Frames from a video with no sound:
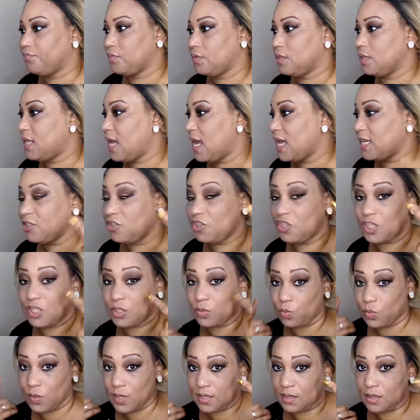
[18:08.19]
That's
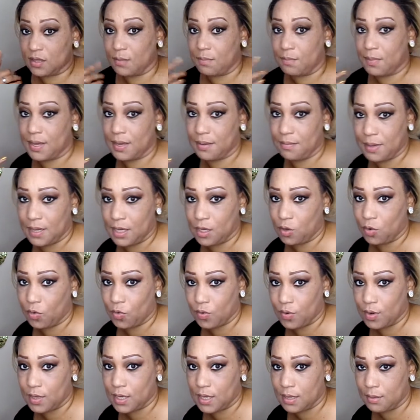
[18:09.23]
just with the BB
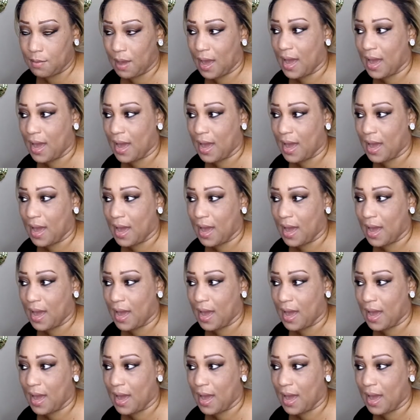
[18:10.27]
cream.